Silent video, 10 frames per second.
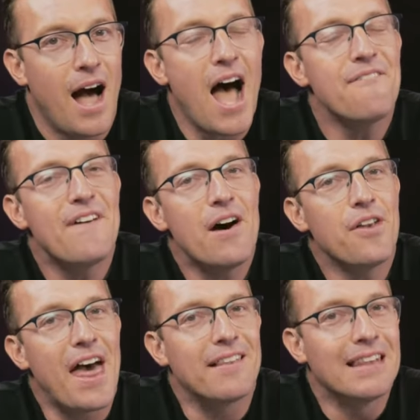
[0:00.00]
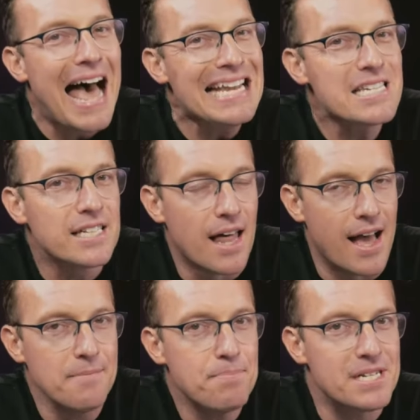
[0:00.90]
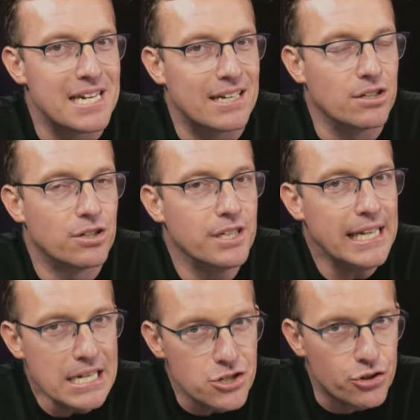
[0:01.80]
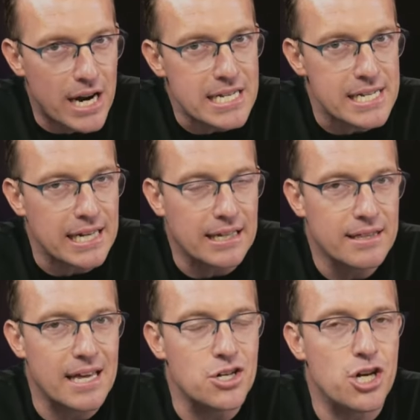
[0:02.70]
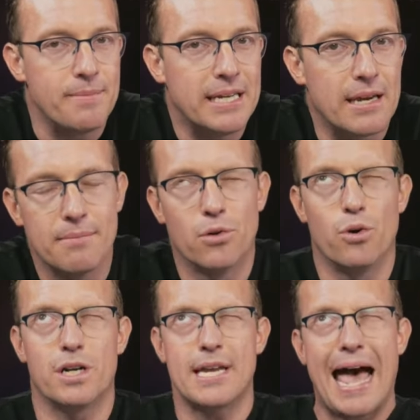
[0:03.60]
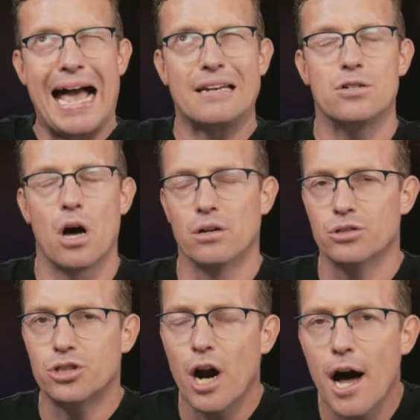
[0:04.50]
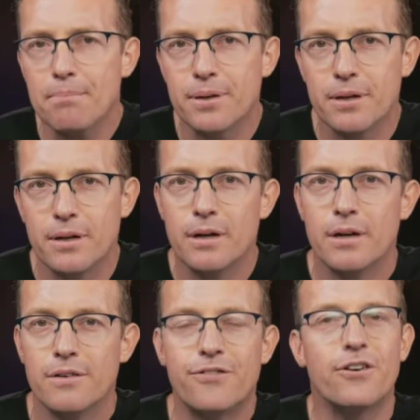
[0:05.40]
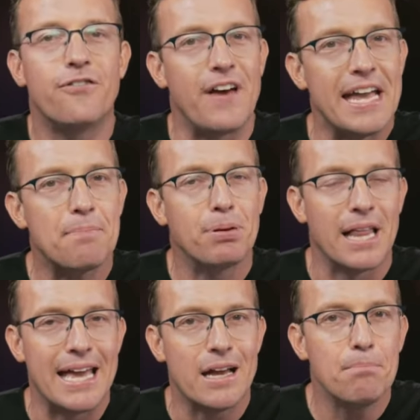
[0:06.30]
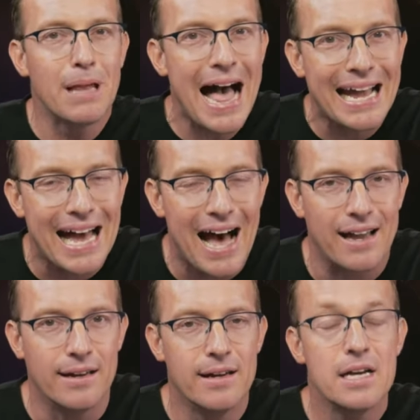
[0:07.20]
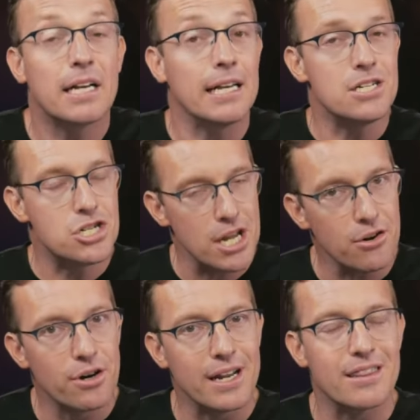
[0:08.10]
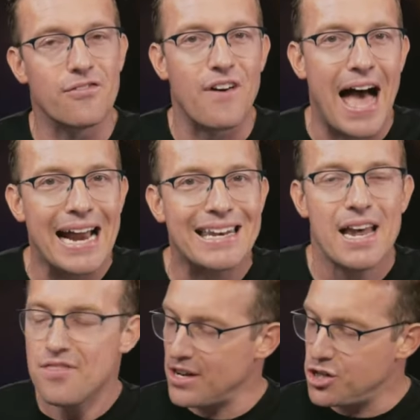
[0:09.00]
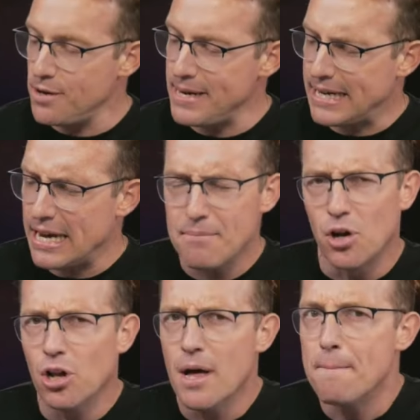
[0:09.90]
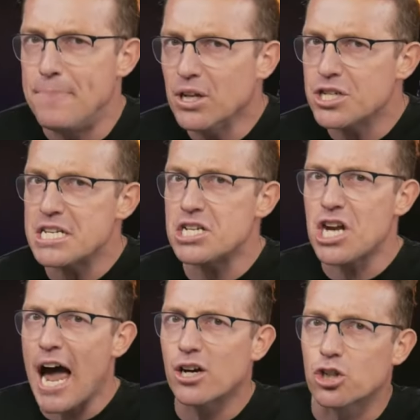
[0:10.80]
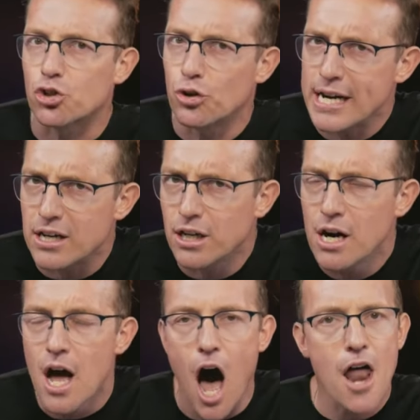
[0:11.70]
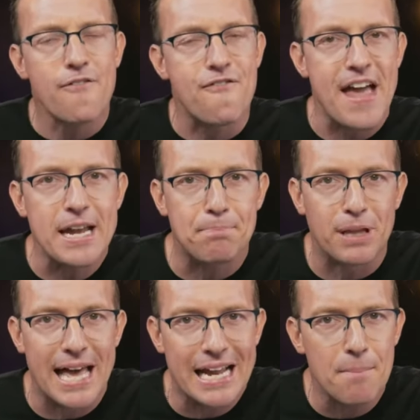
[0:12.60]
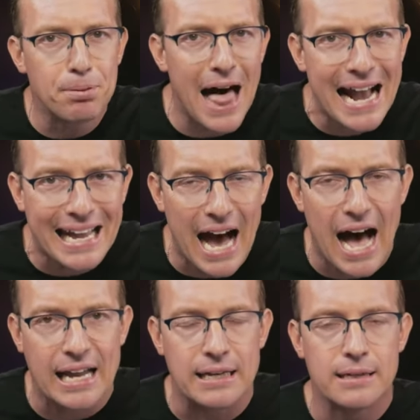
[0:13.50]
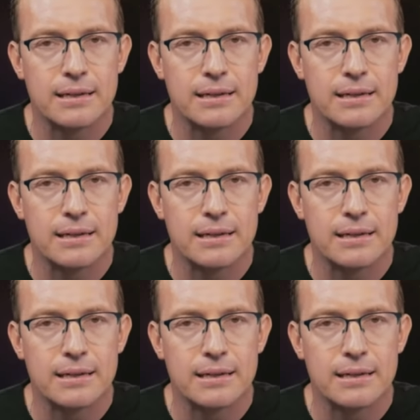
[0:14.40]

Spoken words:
I found that last line particularly interesting, that Jimmy Kimmel would attack Donald Trump for fake playing a black guy, considering the fact that Jimmy Kimmel built his entire career on fake playing a black guy.